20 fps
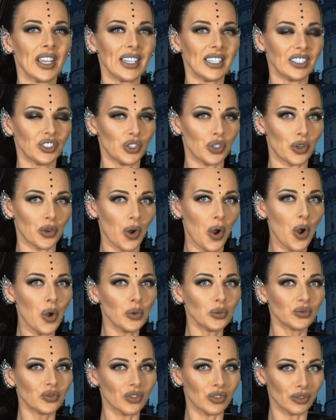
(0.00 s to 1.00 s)
in your
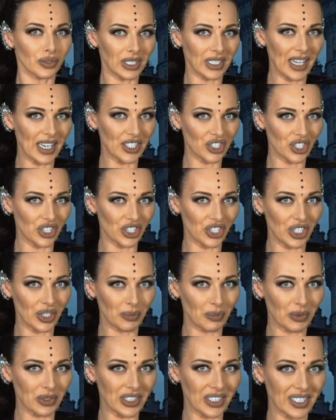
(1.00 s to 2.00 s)
own
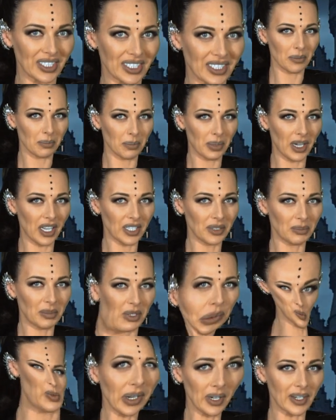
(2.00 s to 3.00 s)
relationships. But
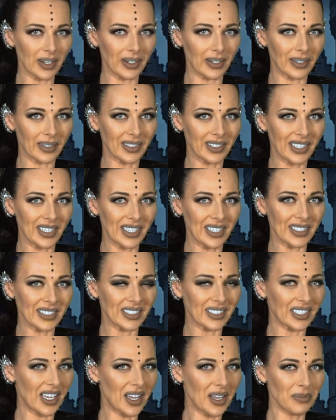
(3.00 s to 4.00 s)
beware,
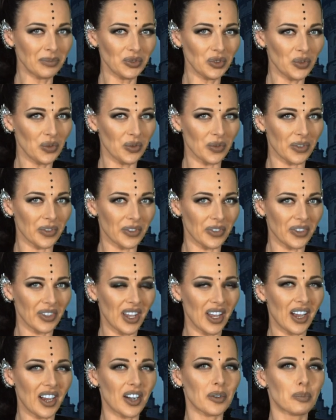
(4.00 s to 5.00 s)
some truths
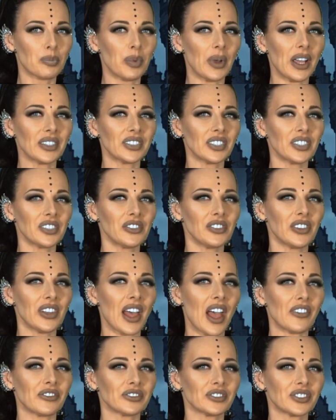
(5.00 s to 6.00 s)
are better
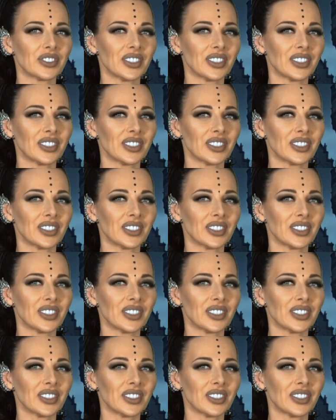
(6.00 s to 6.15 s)
left